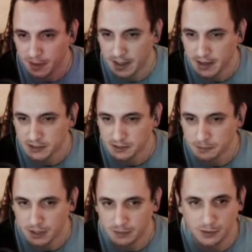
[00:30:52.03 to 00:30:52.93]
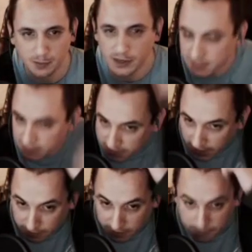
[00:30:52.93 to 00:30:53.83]
I actually am surprised I
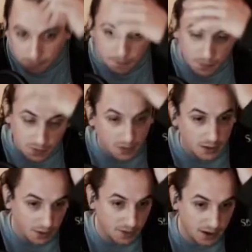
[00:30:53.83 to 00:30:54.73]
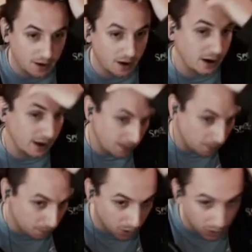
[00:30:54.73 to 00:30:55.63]
saved it. There are
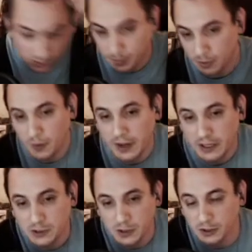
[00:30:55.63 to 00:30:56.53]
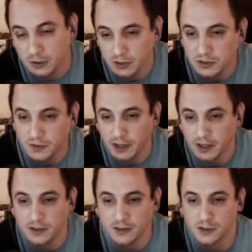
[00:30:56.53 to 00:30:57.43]
multiple ways you can do this fight.
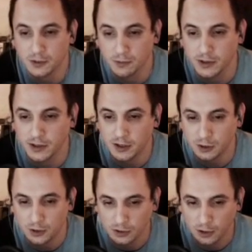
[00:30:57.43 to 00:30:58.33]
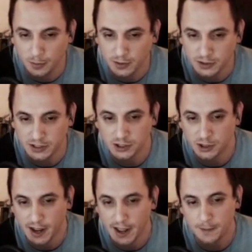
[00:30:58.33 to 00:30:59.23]
There's a really cool low percent
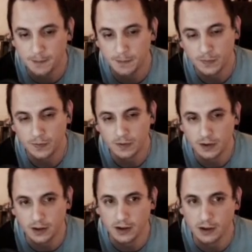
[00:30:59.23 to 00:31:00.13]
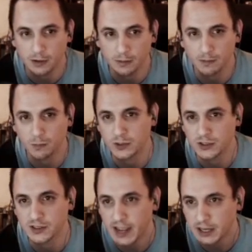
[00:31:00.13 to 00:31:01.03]
strat, which
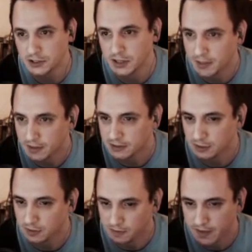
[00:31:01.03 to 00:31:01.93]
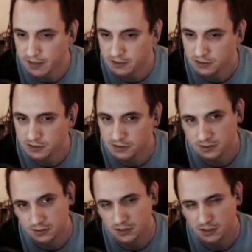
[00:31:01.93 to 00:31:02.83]
is actually, I think, still the fastest.
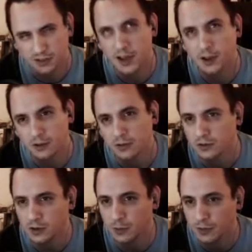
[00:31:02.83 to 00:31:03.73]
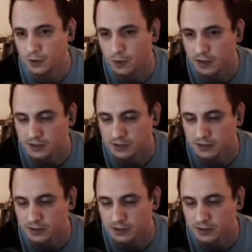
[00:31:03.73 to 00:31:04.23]
No, with coin is